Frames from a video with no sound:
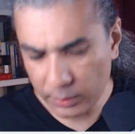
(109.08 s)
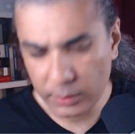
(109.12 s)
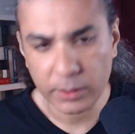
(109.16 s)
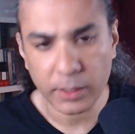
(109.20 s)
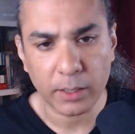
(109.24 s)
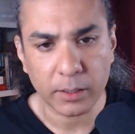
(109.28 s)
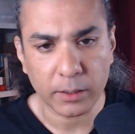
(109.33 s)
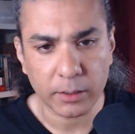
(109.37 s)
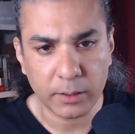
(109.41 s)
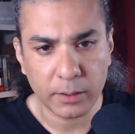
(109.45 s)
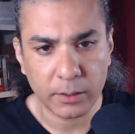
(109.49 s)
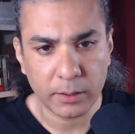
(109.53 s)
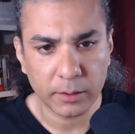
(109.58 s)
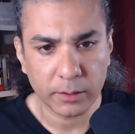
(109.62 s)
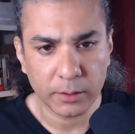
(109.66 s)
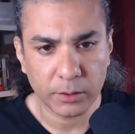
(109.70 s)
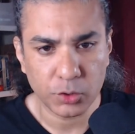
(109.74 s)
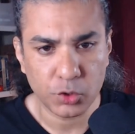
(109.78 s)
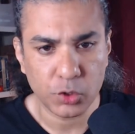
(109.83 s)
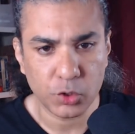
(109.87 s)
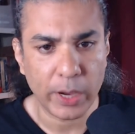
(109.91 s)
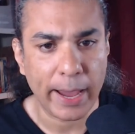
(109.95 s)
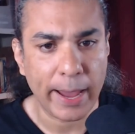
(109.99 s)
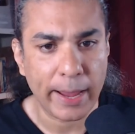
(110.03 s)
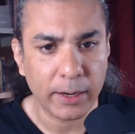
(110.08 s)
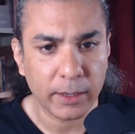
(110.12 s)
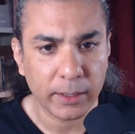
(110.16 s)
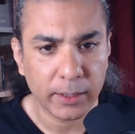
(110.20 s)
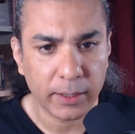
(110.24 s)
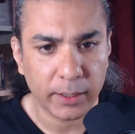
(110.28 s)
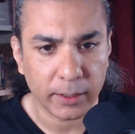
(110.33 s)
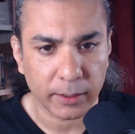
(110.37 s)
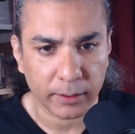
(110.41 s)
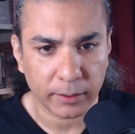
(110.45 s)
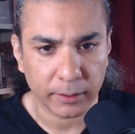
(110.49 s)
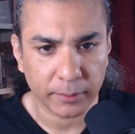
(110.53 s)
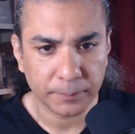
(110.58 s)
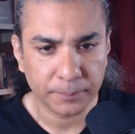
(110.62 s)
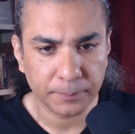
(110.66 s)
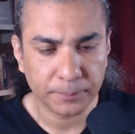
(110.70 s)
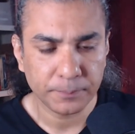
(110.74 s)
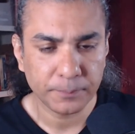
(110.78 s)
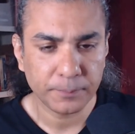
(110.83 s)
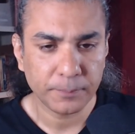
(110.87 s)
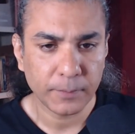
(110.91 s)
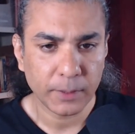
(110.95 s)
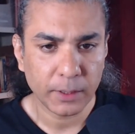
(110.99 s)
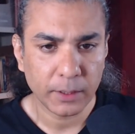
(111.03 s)
Turk, Jahangir
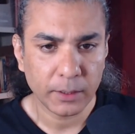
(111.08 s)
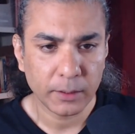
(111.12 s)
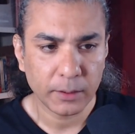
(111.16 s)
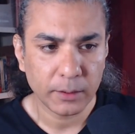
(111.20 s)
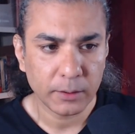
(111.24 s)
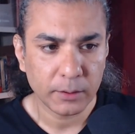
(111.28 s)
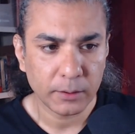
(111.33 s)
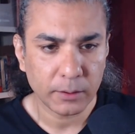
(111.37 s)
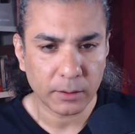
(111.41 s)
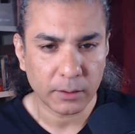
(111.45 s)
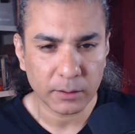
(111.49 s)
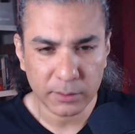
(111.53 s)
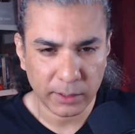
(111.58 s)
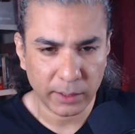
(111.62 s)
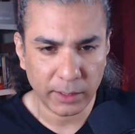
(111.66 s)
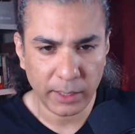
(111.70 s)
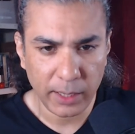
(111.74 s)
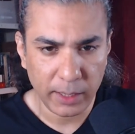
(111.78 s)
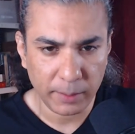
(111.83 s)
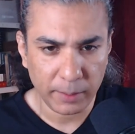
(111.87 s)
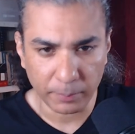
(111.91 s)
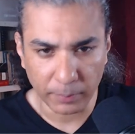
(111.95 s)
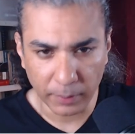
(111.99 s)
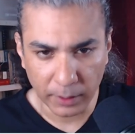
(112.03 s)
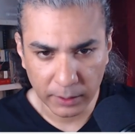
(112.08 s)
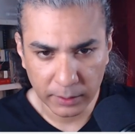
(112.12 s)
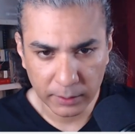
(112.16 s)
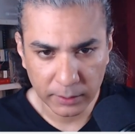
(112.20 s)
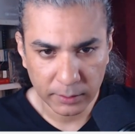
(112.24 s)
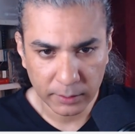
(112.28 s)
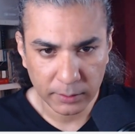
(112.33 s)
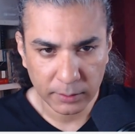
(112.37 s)
or Salim,